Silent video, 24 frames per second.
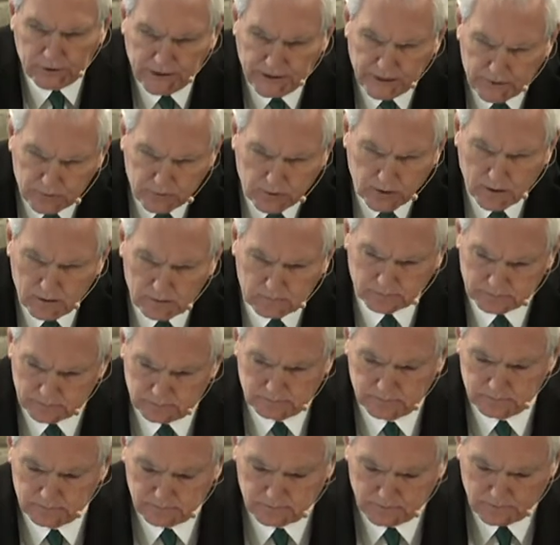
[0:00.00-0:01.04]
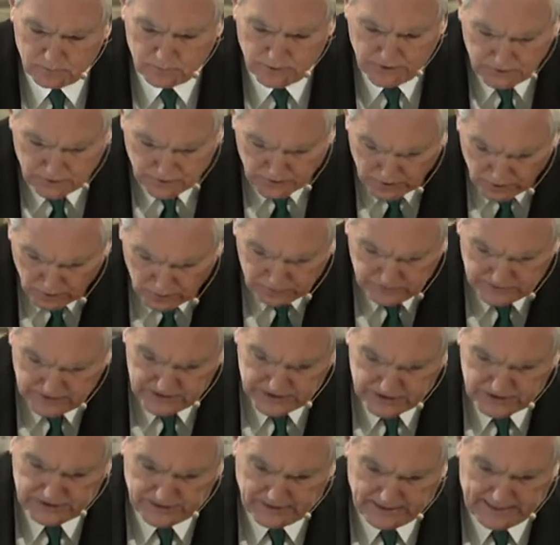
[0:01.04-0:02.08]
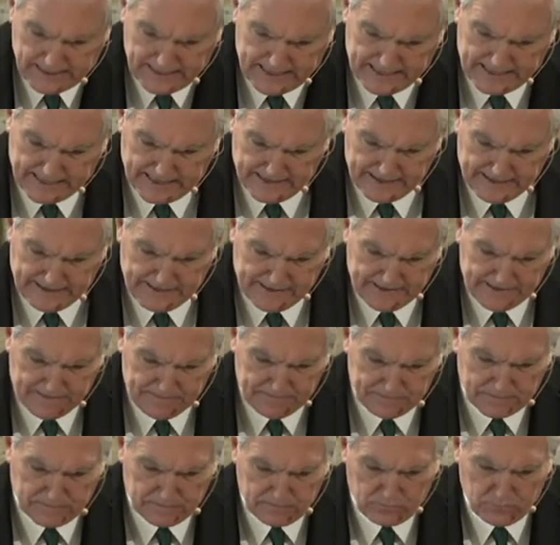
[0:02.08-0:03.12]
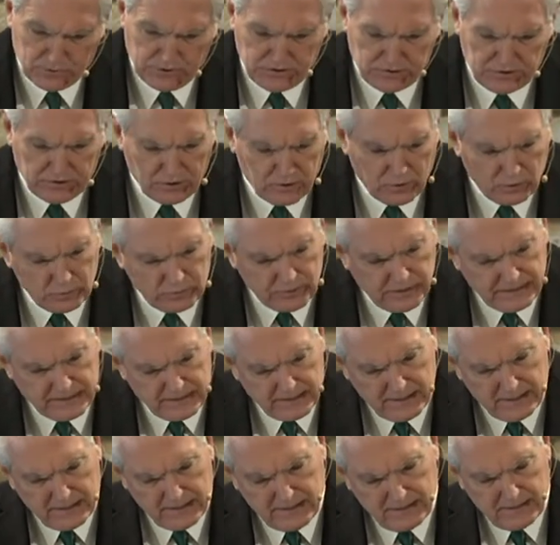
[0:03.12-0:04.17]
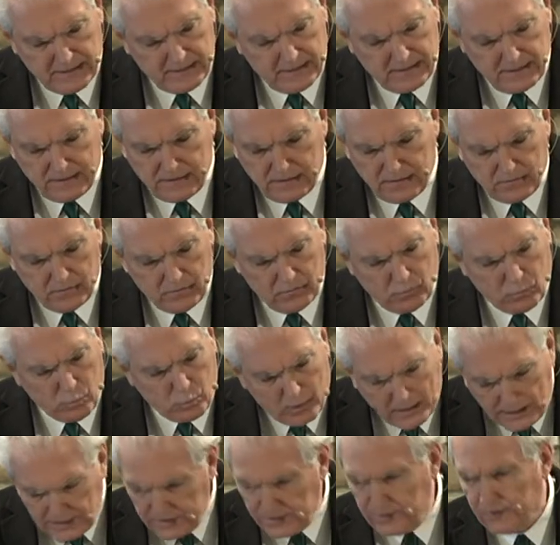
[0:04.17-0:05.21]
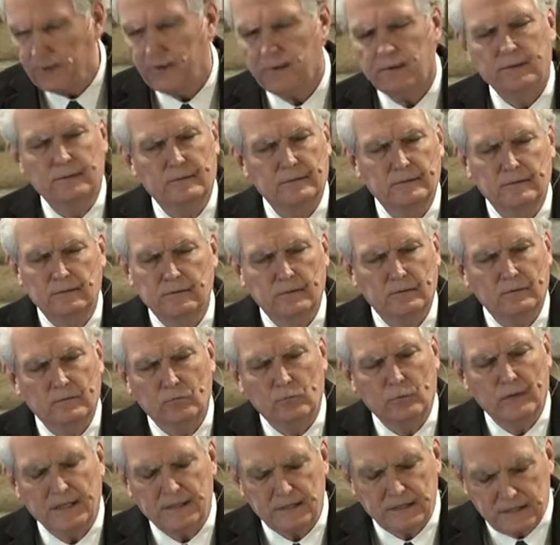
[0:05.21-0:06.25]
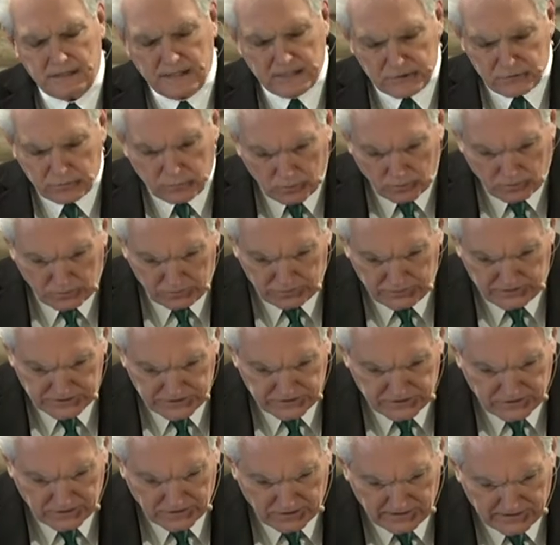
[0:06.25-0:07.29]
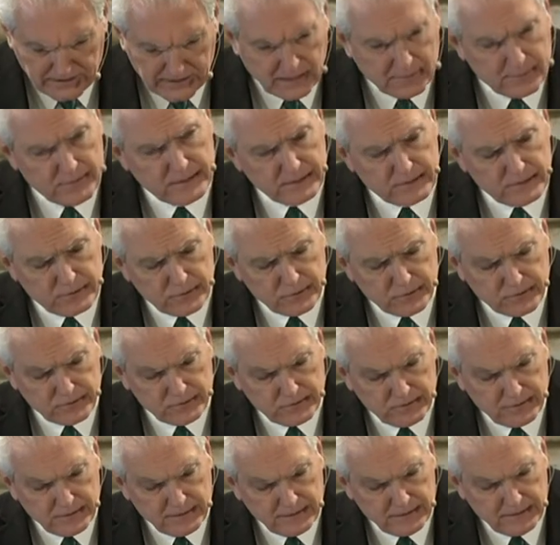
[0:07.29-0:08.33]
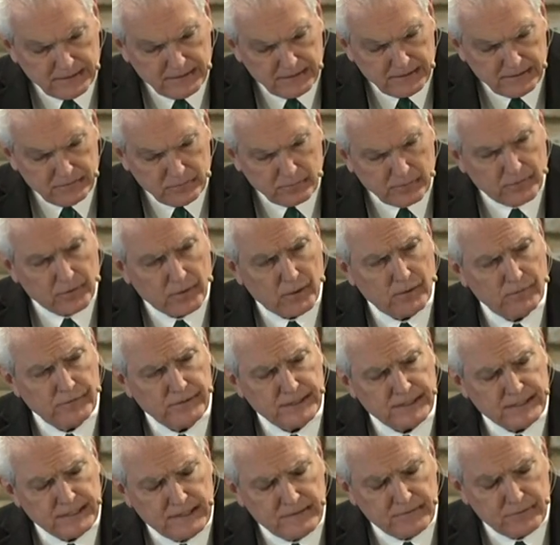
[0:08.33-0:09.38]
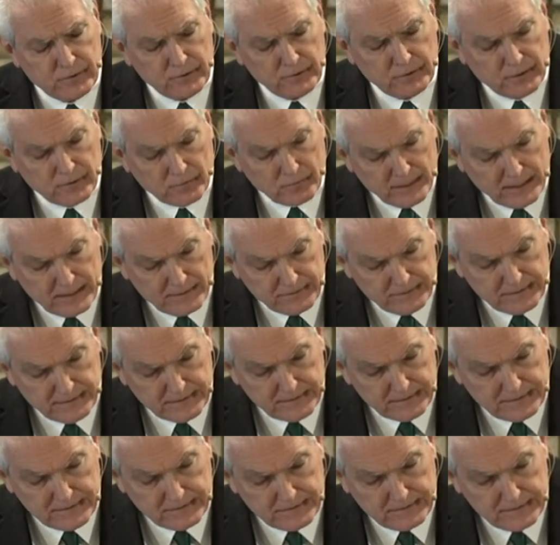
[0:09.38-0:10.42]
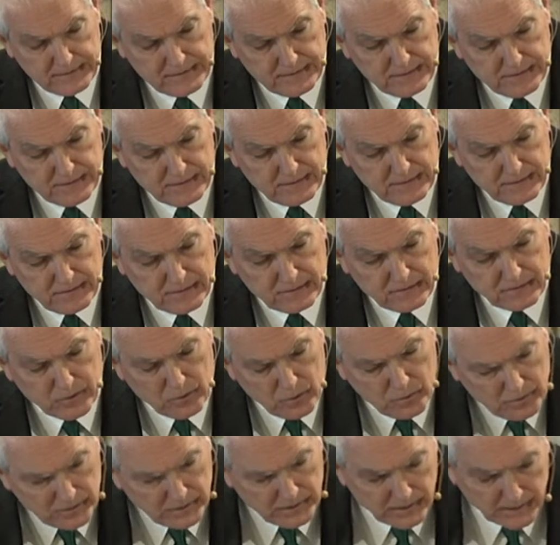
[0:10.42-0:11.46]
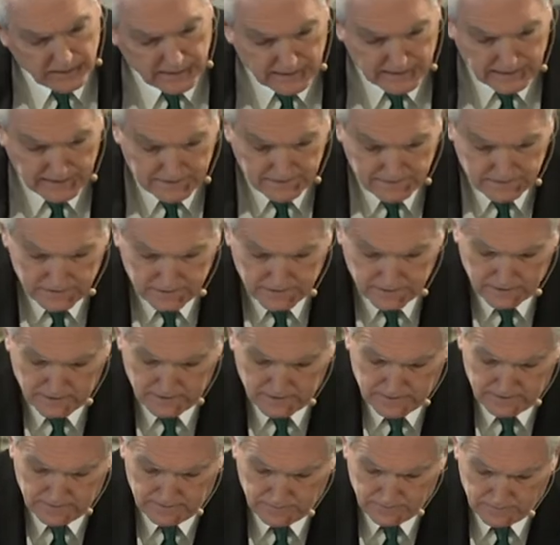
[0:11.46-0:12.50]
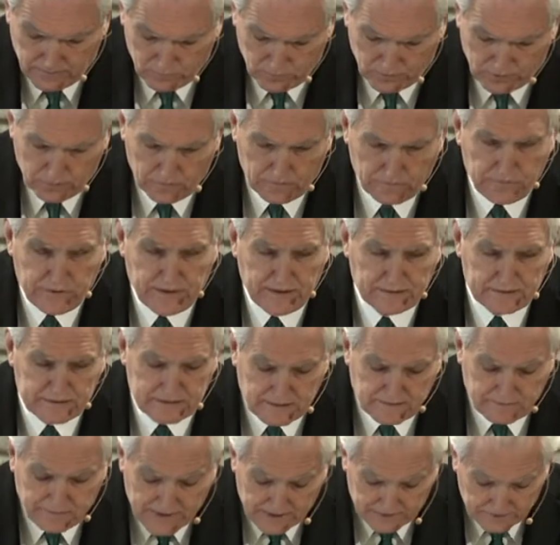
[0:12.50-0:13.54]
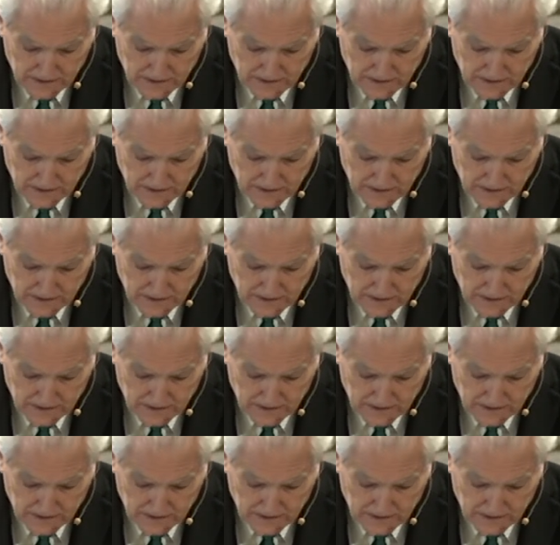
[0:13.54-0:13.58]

groan, when you can only sigh, when you can only wonder what this world is coming to with all the evil around it. Go to God with your feelings. In fact,